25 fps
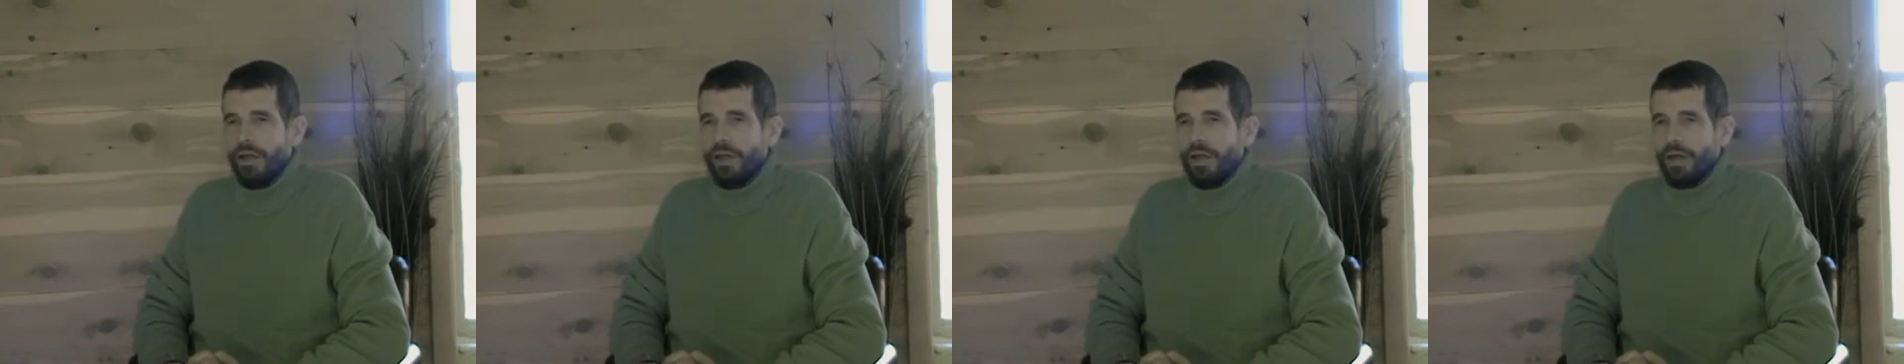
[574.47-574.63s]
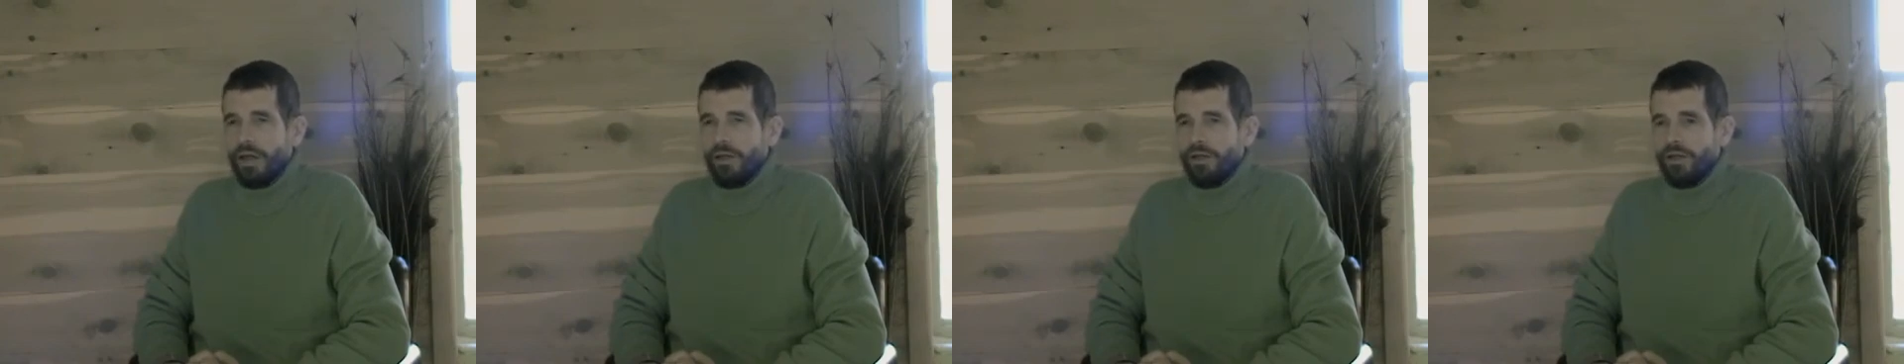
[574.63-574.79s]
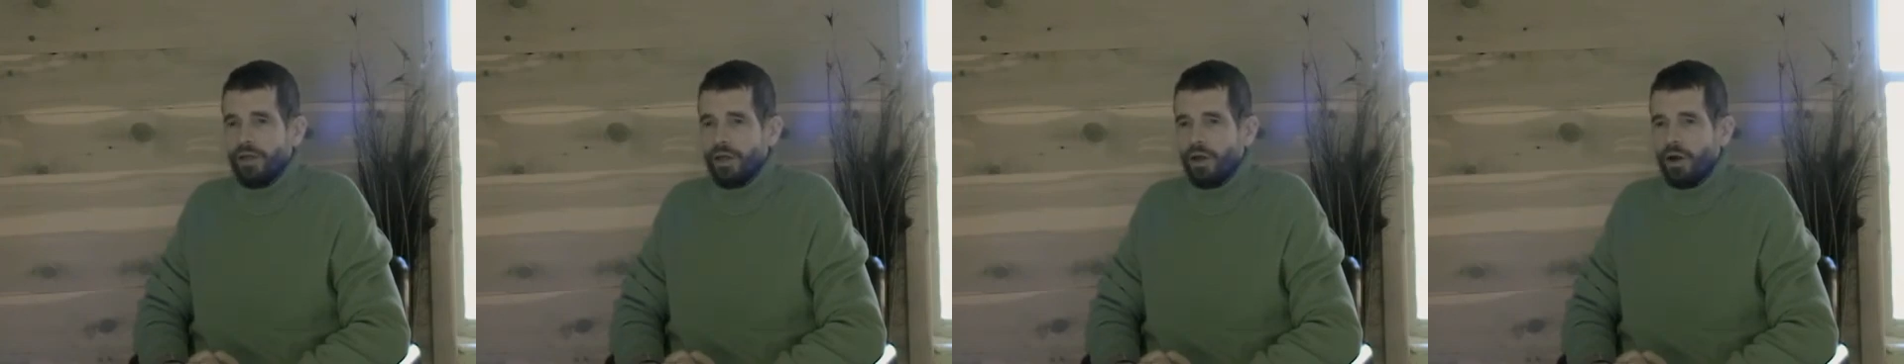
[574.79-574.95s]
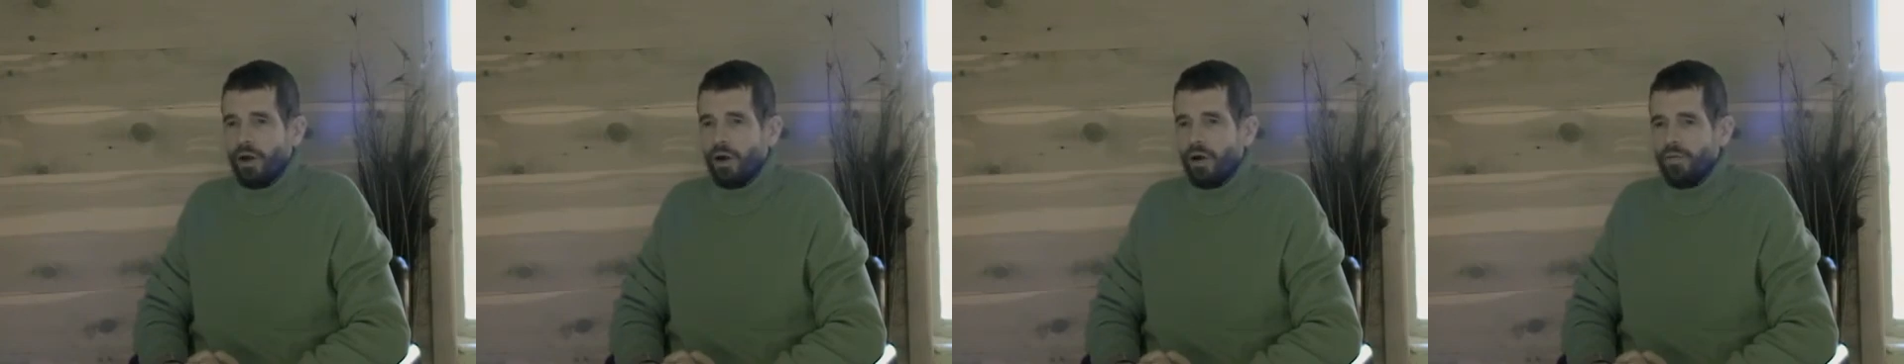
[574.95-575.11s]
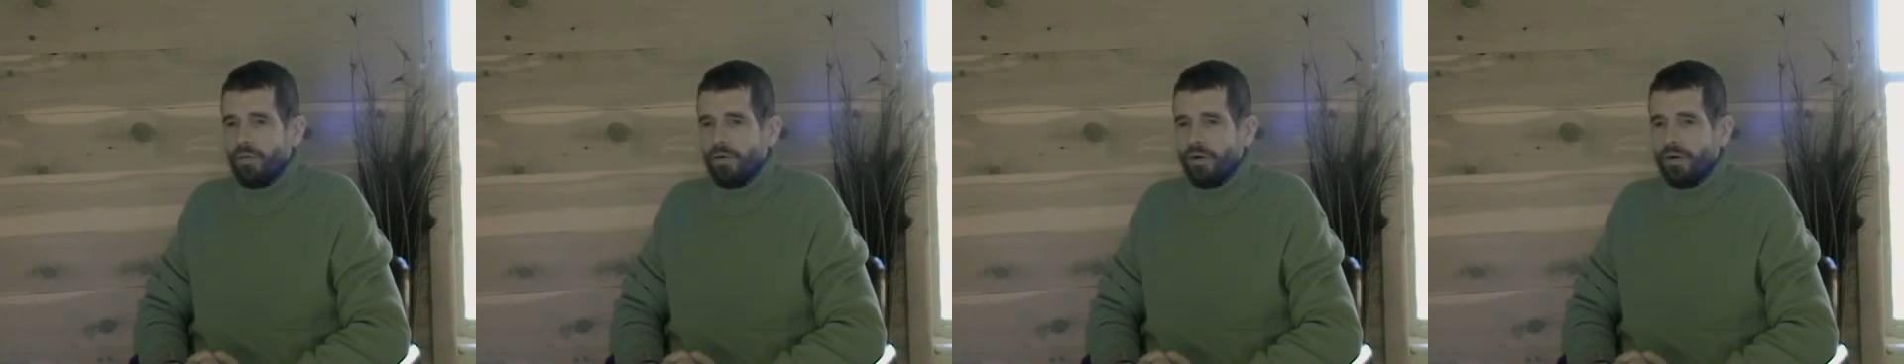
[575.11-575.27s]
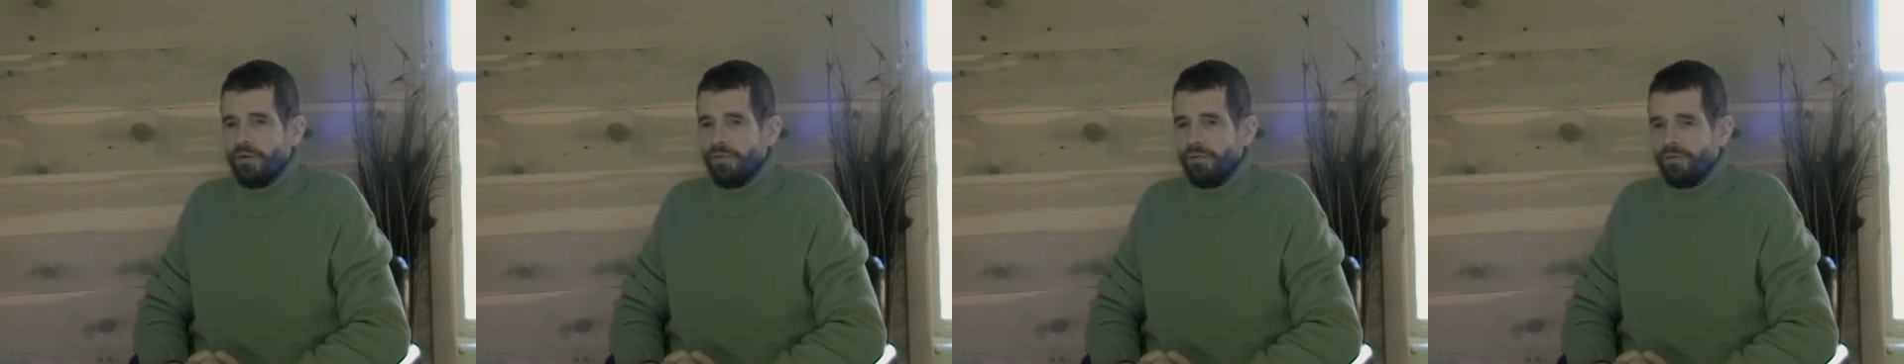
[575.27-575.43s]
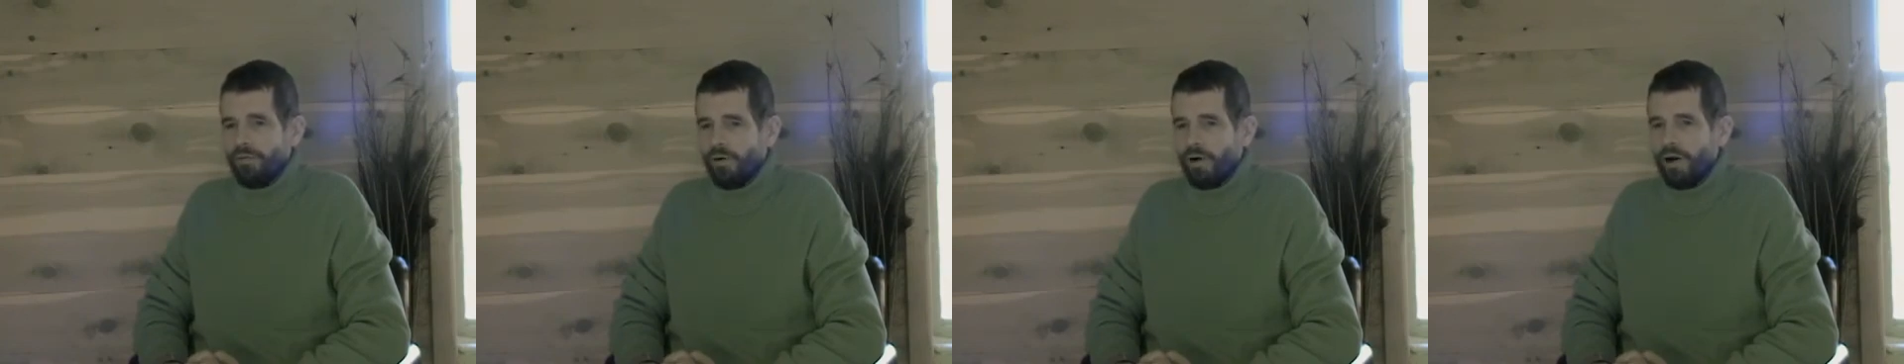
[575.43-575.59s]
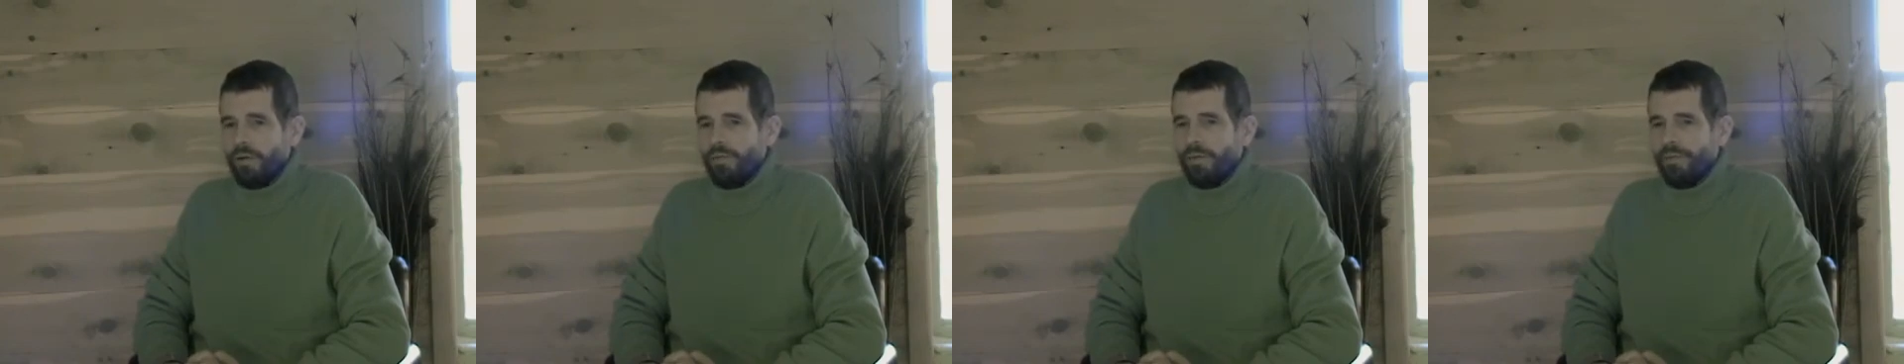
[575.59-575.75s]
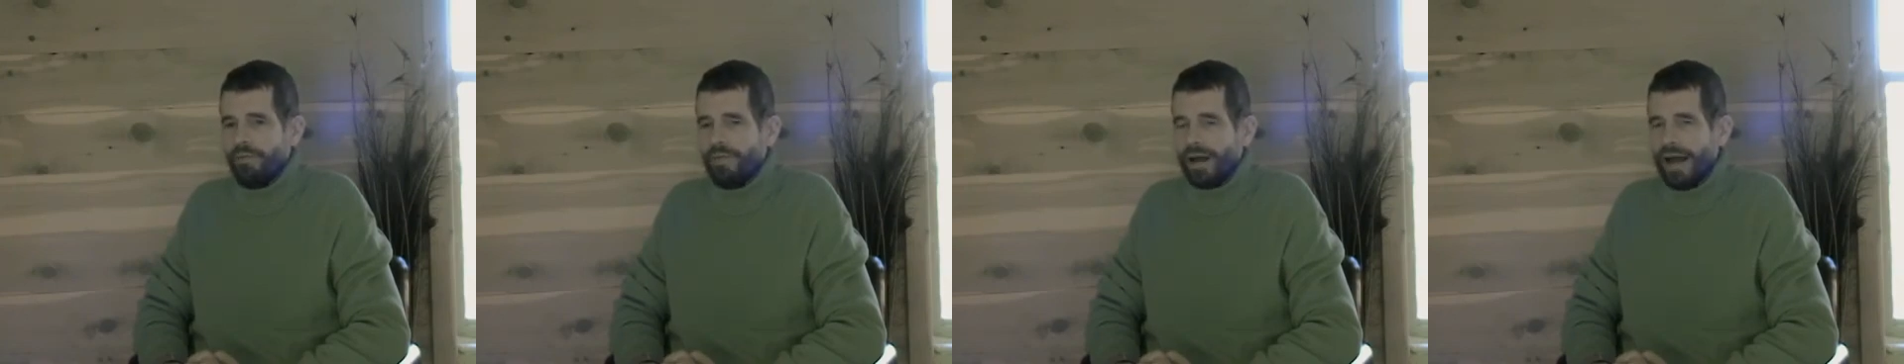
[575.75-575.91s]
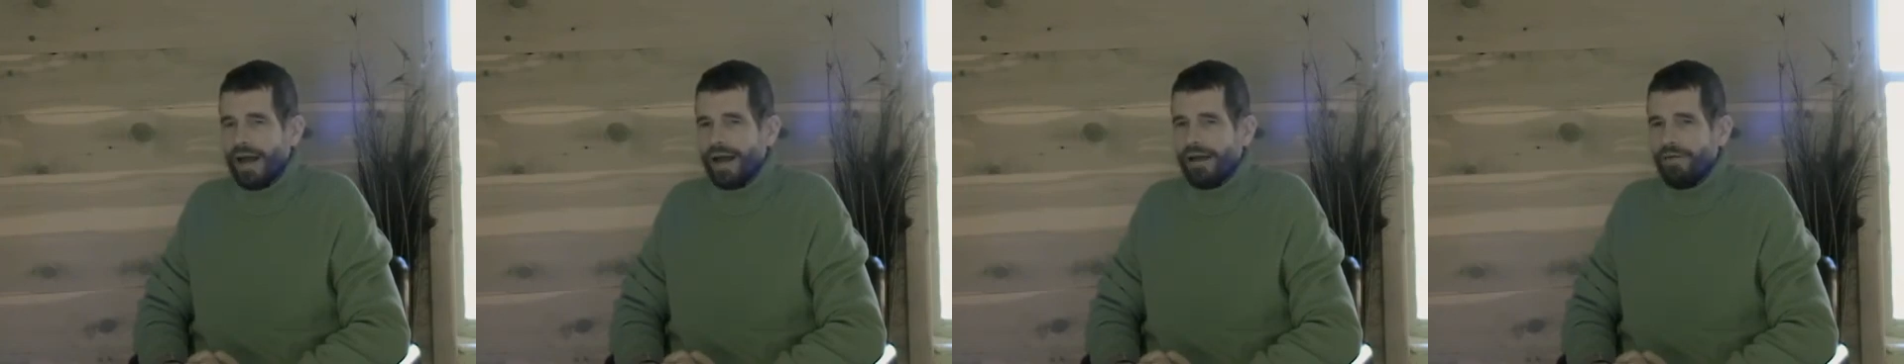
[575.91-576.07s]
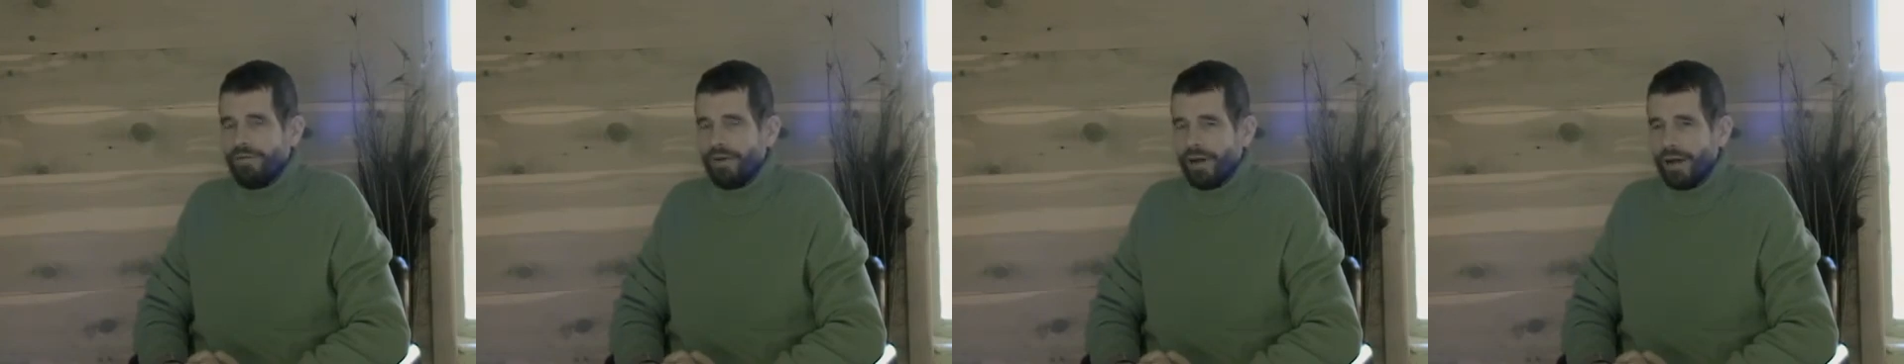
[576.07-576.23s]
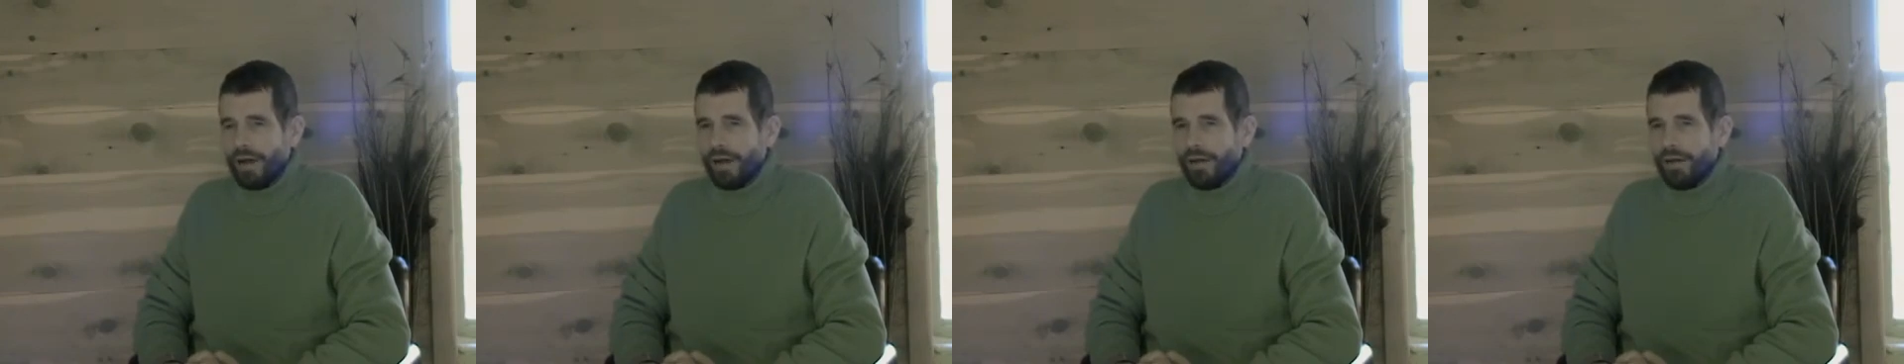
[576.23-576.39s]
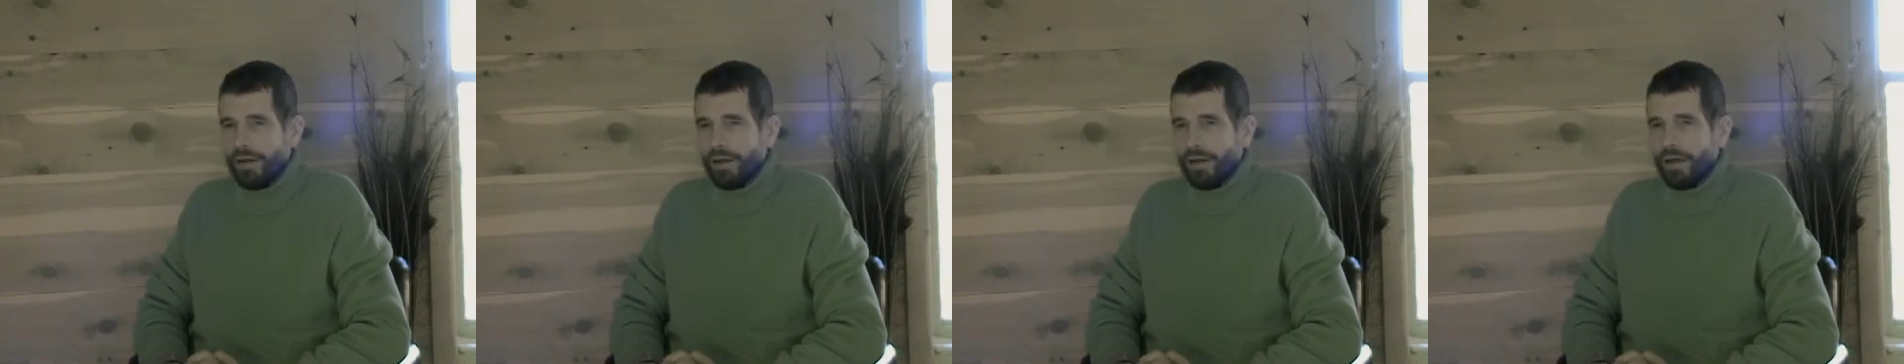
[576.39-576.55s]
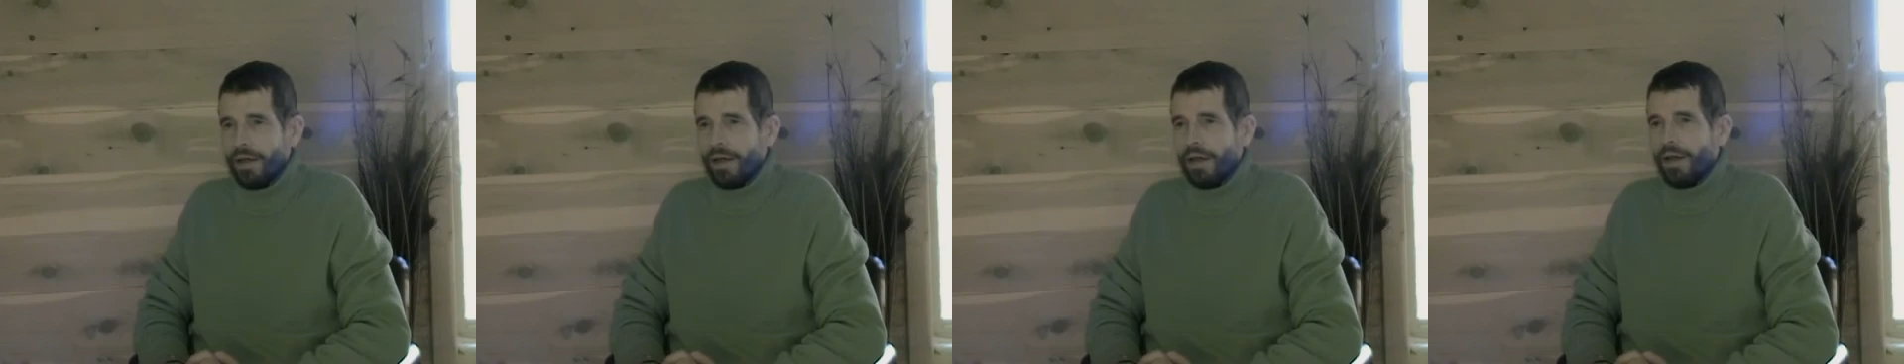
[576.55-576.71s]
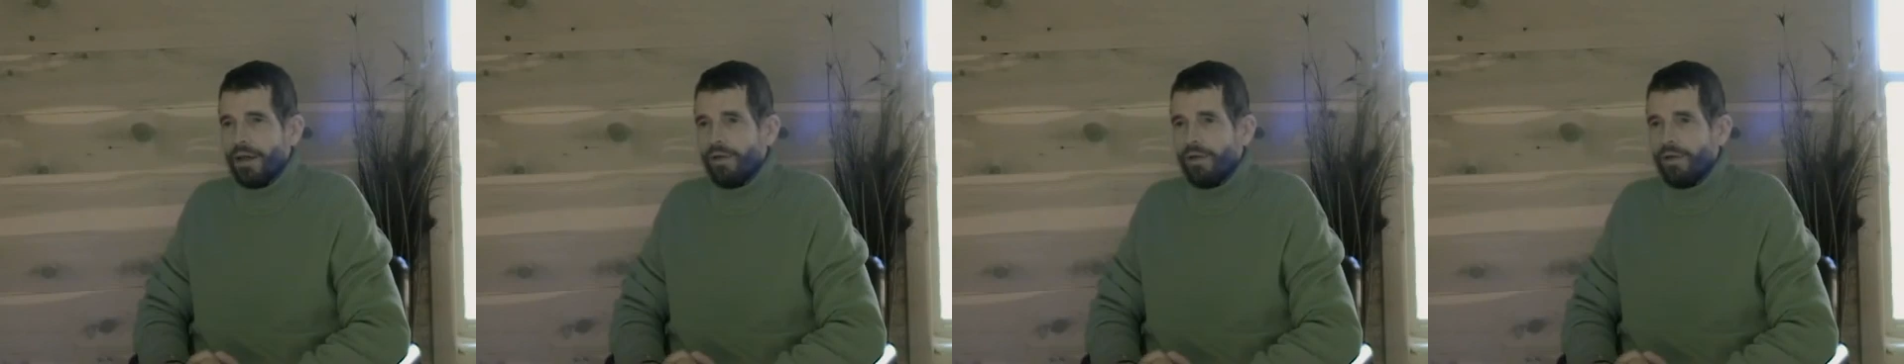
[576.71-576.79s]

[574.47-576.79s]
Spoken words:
it's a covert form of Mayavad.